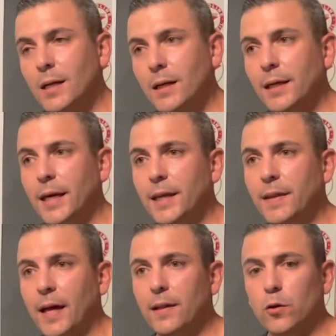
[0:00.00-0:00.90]

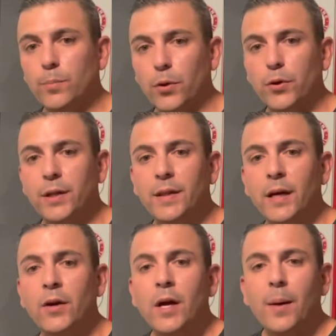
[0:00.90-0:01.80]
again, that little burn in
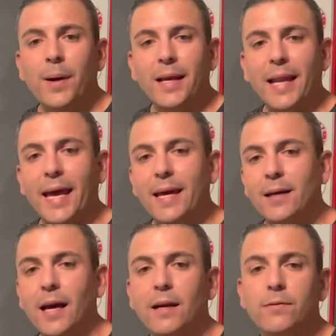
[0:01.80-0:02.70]
there,
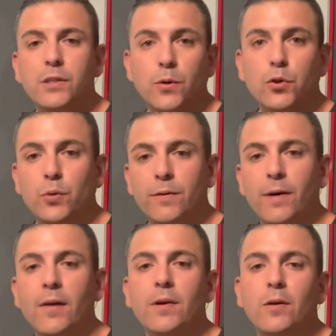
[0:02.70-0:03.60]
out of 0 to
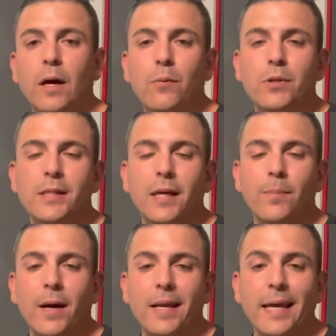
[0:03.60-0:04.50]
25, and I would say
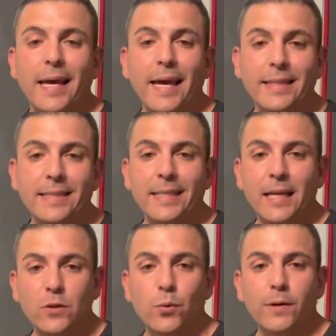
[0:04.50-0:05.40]
about an 18
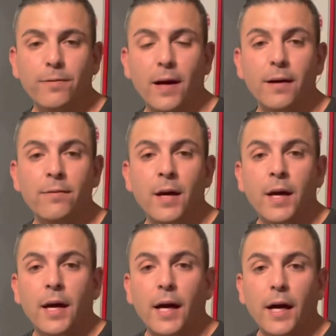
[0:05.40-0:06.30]
out of 25.
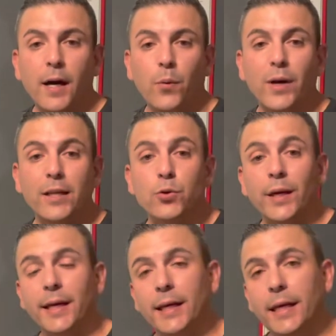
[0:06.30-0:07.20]
Would I
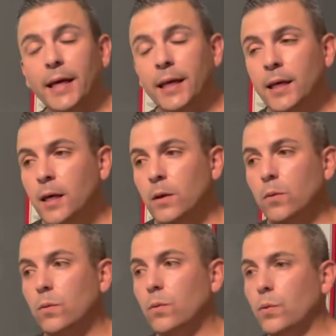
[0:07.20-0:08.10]
drink it again?
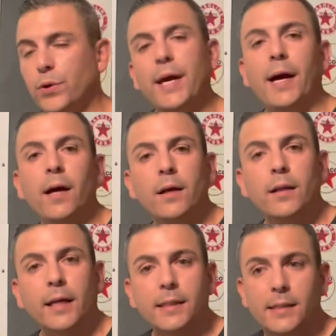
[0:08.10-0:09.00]
Well, yeah,
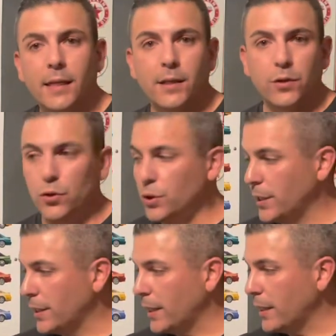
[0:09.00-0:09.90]
like I said,
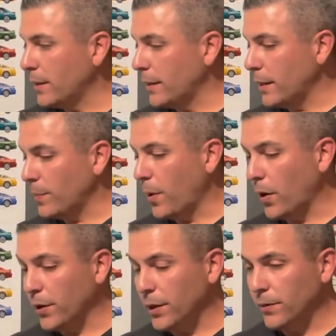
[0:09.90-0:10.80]
usually at a
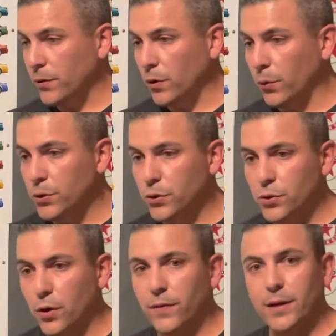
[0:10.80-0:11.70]
party, if you're going to
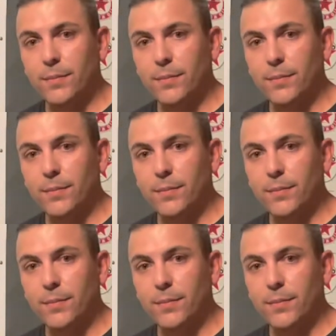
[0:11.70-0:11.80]
serve it in